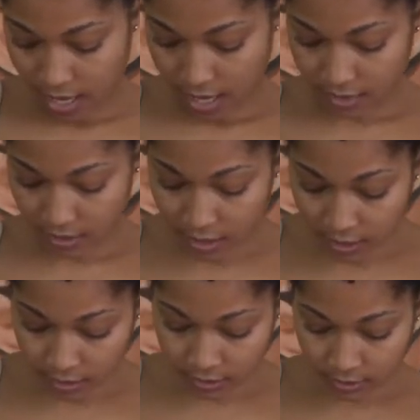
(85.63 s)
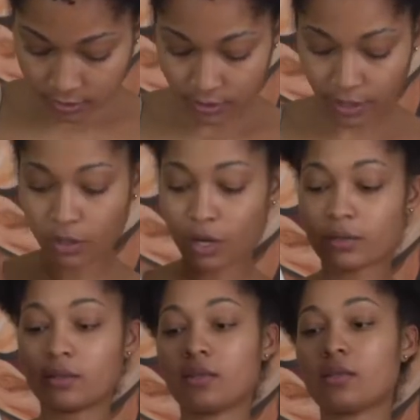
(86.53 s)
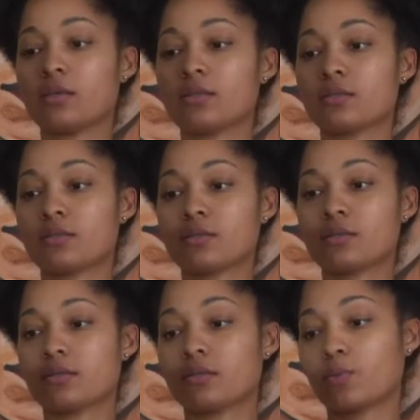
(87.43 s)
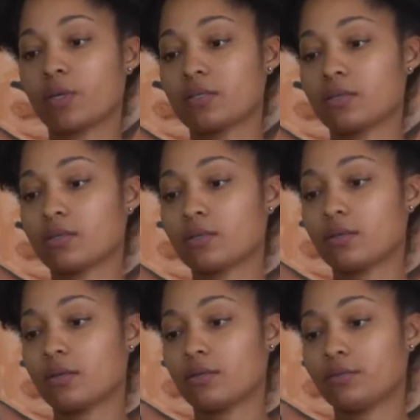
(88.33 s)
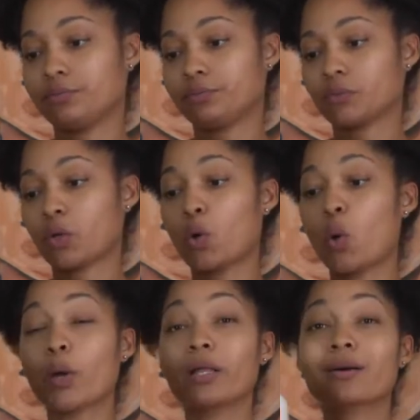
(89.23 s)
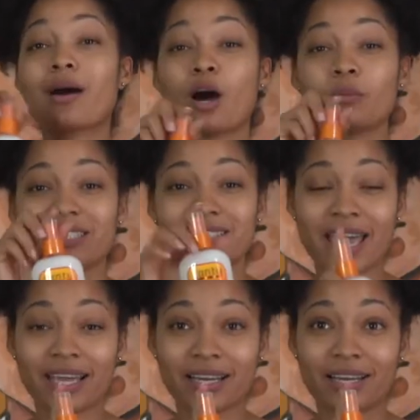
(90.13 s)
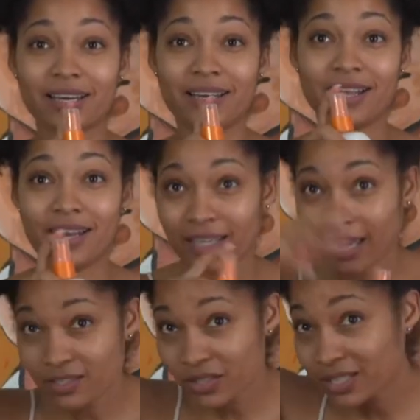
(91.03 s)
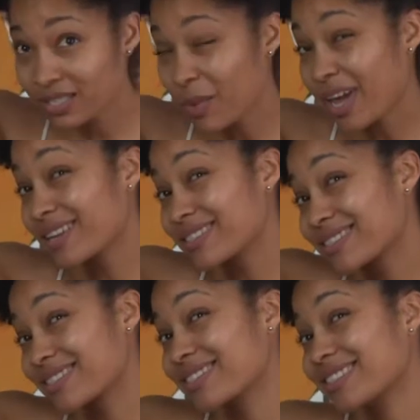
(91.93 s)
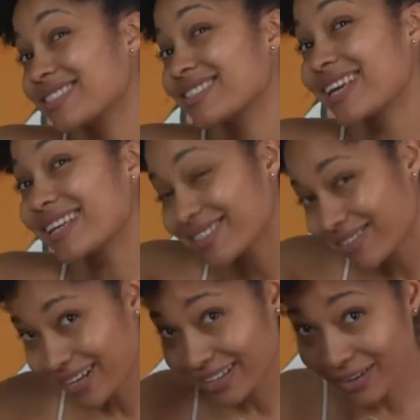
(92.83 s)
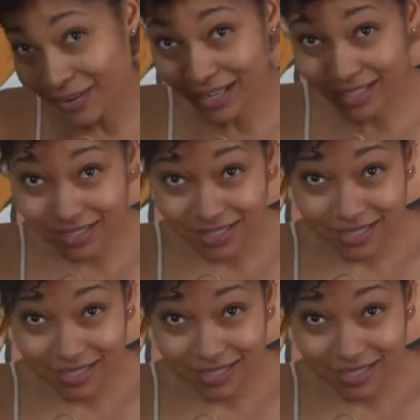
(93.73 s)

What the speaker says: And then I got this, what is this? Coil Calm Detangler. Like, as you can see, my hair's in a state right now, right?